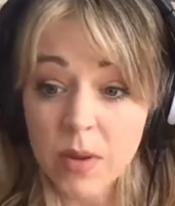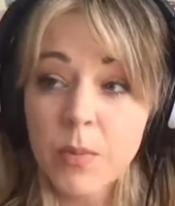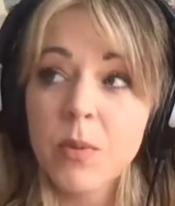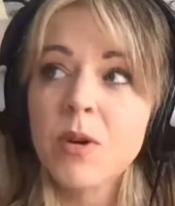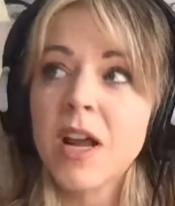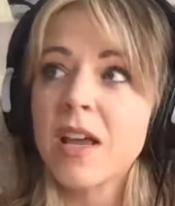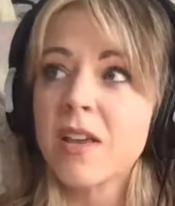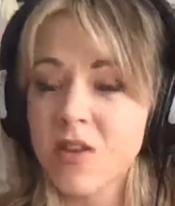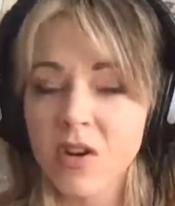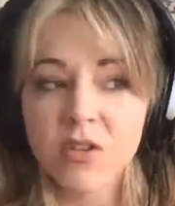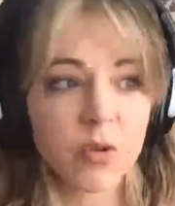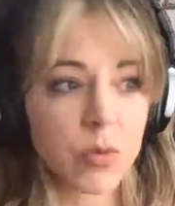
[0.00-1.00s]
but when I
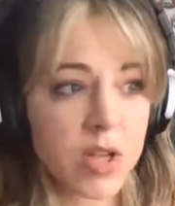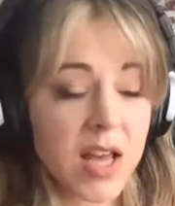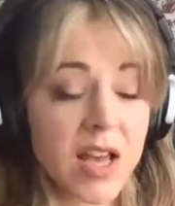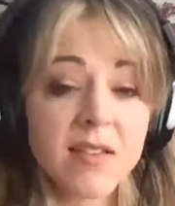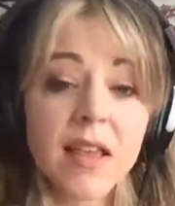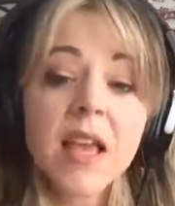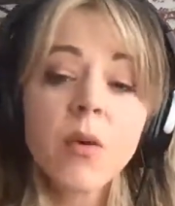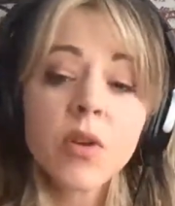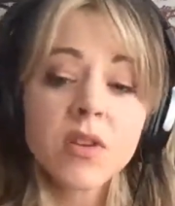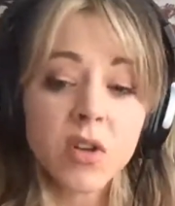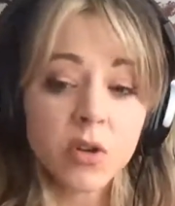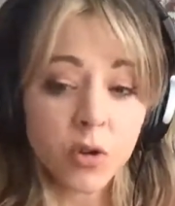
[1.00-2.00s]
started to realize it was
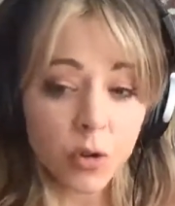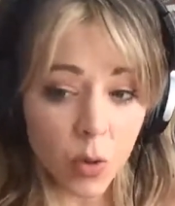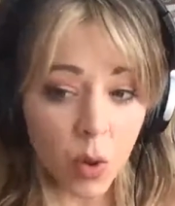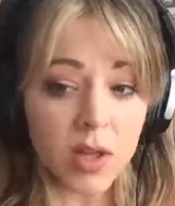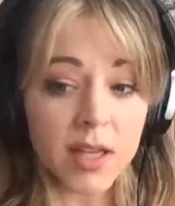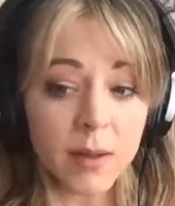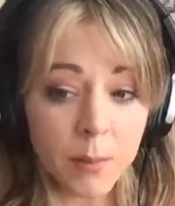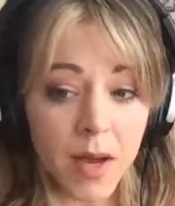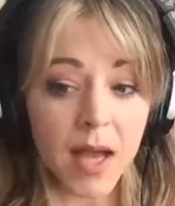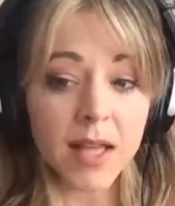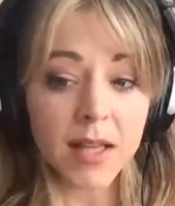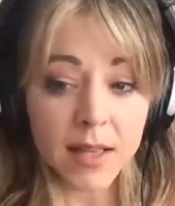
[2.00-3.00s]
controlling
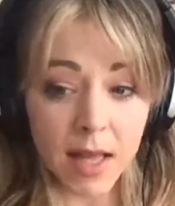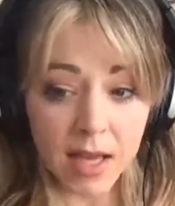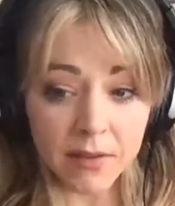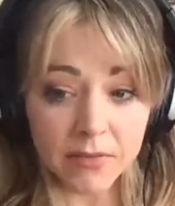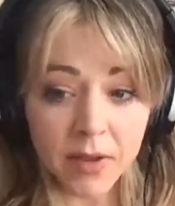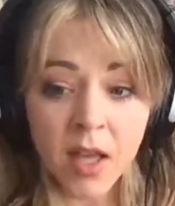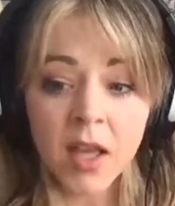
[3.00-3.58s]
my life.